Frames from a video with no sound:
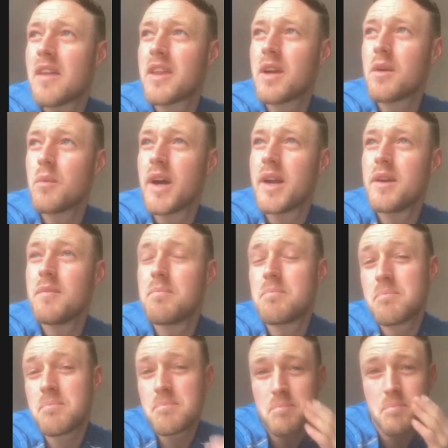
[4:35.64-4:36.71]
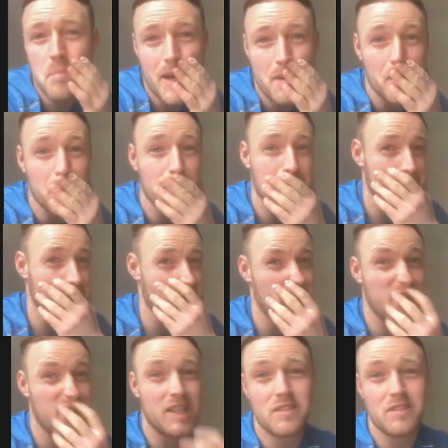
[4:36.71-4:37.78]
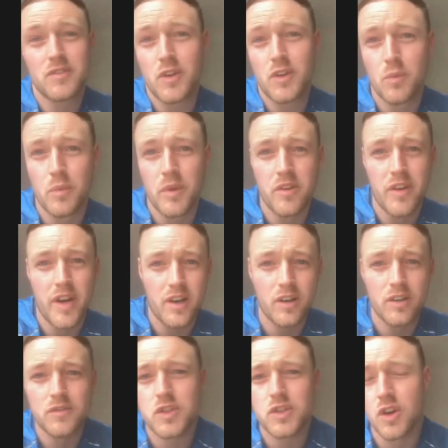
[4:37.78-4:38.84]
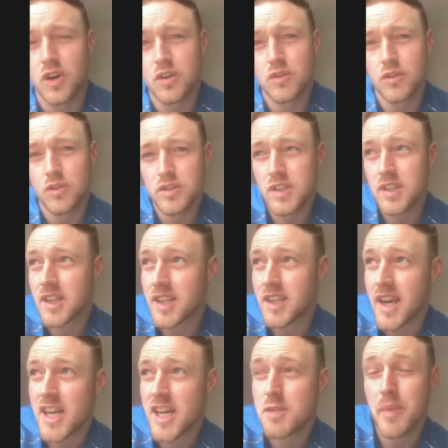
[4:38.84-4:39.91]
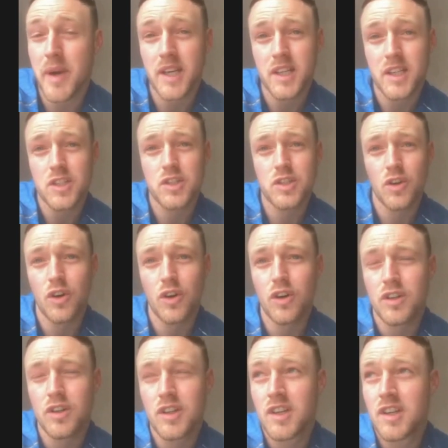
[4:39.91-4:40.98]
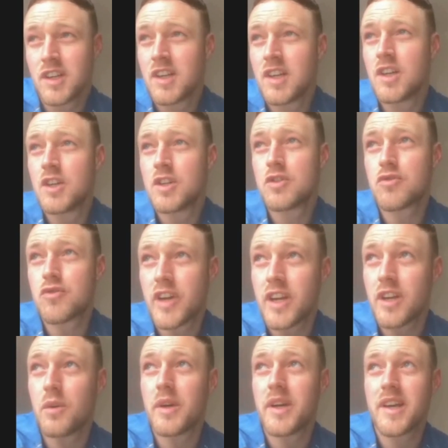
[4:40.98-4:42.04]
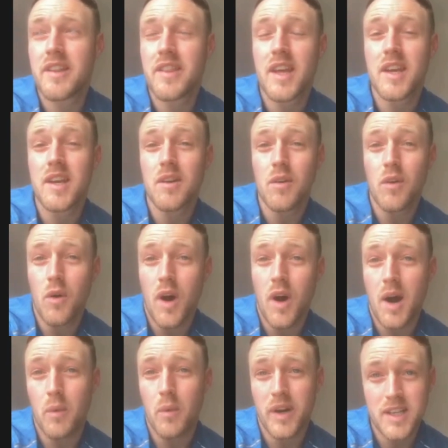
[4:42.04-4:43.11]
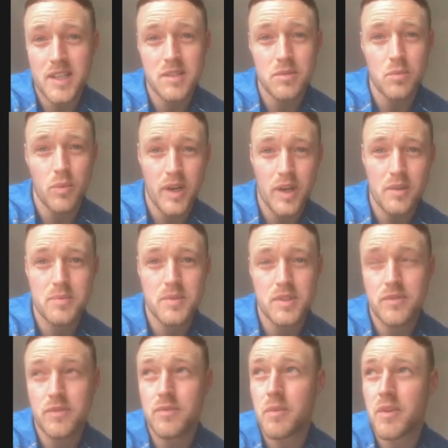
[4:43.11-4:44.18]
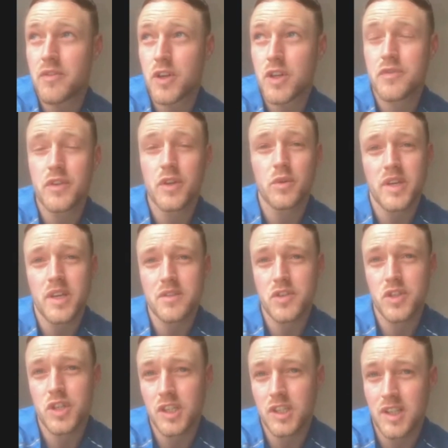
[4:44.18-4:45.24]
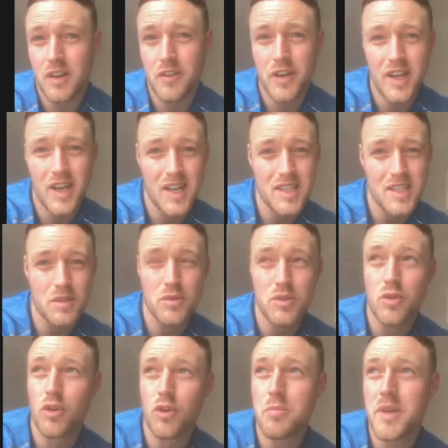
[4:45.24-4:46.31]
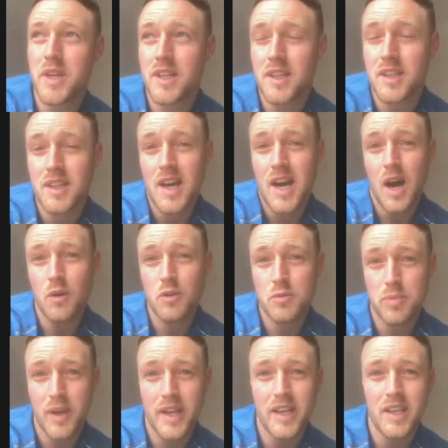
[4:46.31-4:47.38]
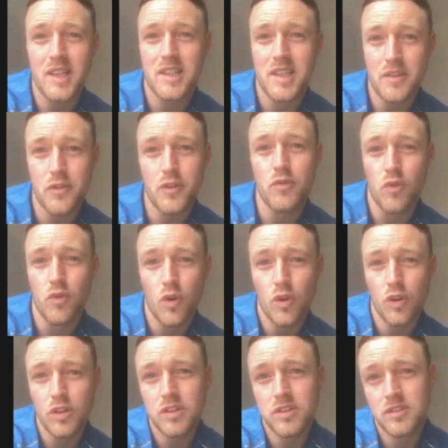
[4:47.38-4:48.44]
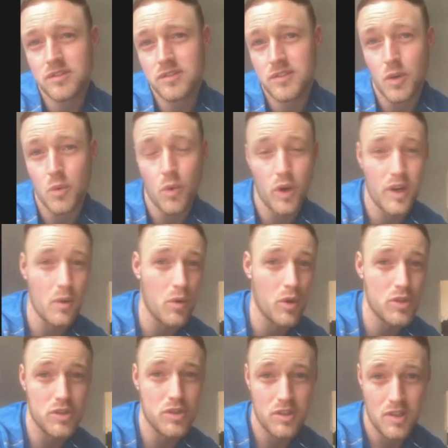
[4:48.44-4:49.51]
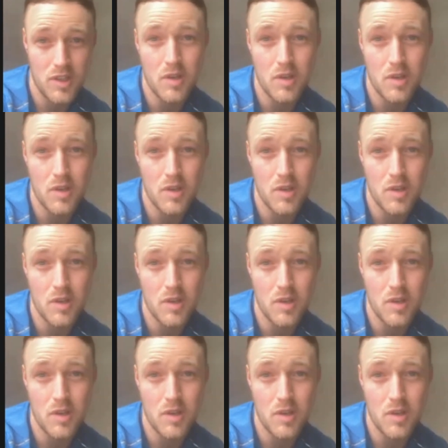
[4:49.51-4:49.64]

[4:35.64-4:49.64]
think when people are looking at you and you've come with a record of scoring goals, I think you expected to score straight away. And then when I my first few games for Shildon, I realised it was going to be I was playing in a different role to what I was